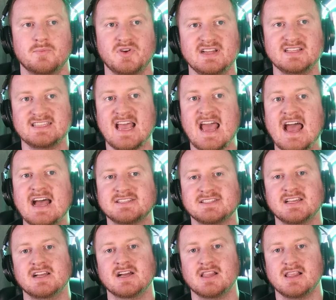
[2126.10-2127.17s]
But it's
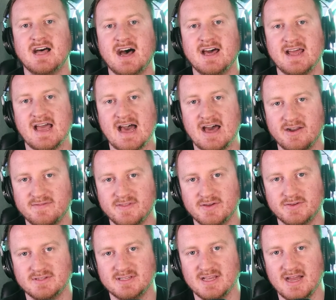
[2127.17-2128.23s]
asking a lot out of
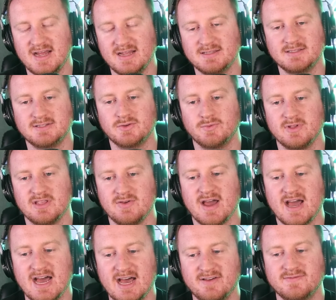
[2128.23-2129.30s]
those guys when you
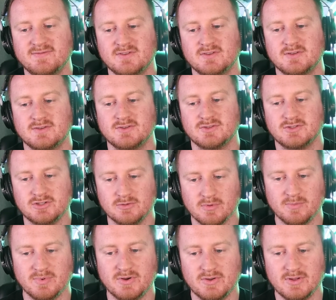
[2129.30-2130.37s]
have
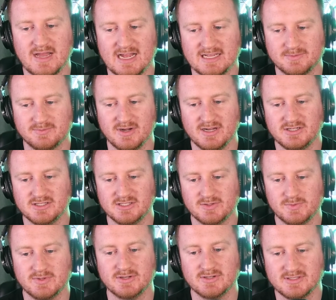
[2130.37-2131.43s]
Super Bowl
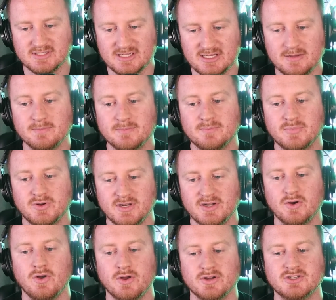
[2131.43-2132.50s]
aspirations and when you're a team
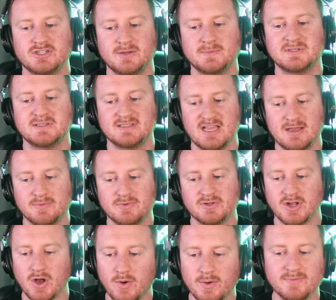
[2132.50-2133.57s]
putting all your chips to the table
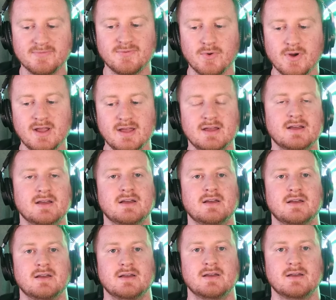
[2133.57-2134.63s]
and going for it.
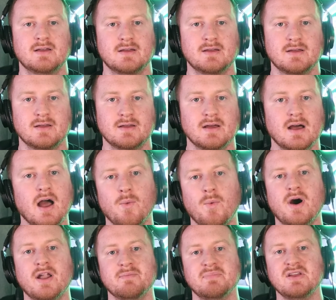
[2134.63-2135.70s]
I
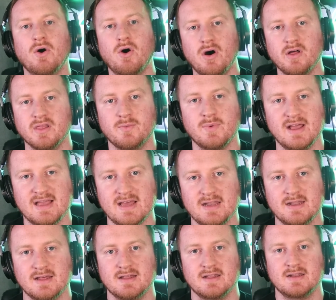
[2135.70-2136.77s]
want to be all the way
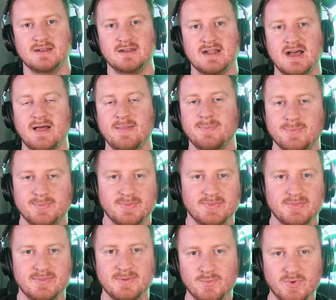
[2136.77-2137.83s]
in, not
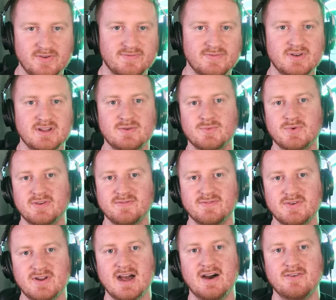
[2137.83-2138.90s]
the 1 foot in, 1
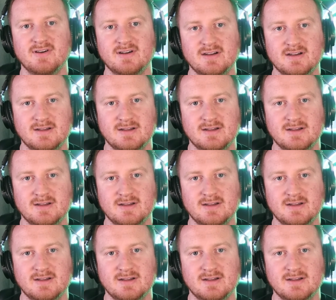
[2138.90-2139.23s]
foot out.